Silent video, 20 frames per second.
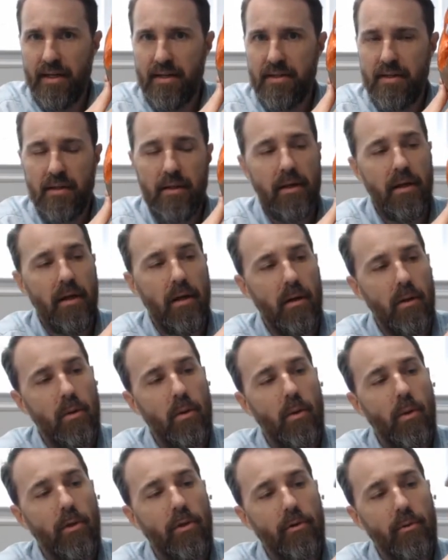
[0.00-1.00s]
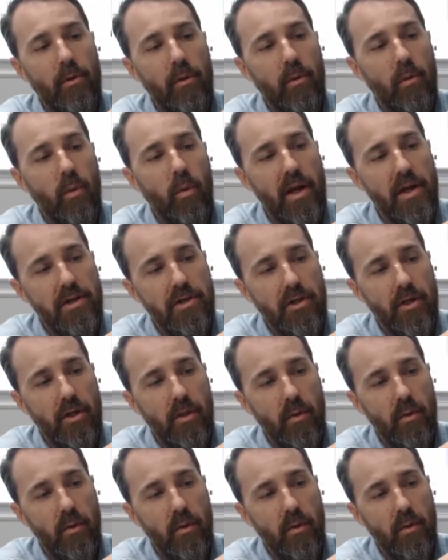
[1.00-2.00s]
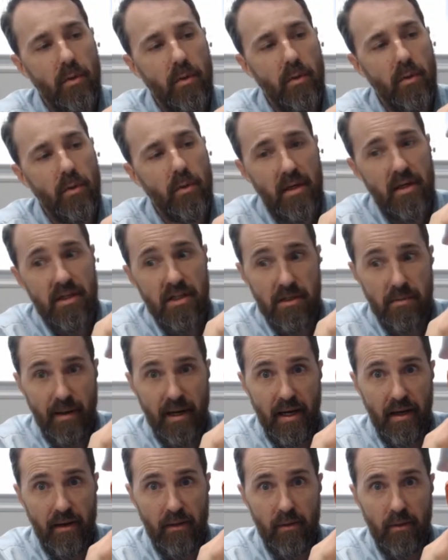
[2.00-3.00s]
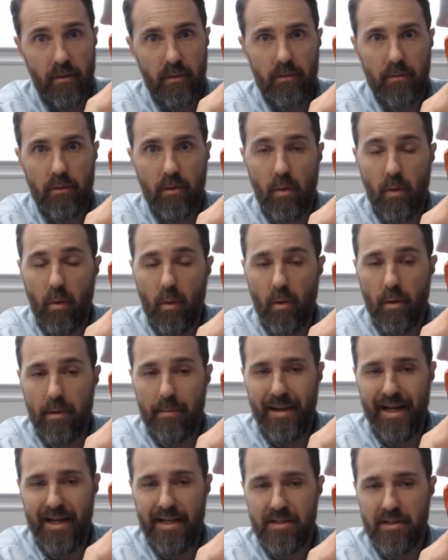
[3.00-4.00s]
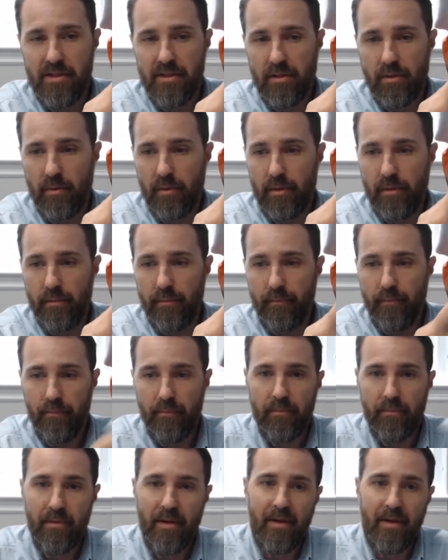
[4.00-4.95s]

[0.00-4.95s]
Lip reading: that's the hole through which your spinal cord passes through.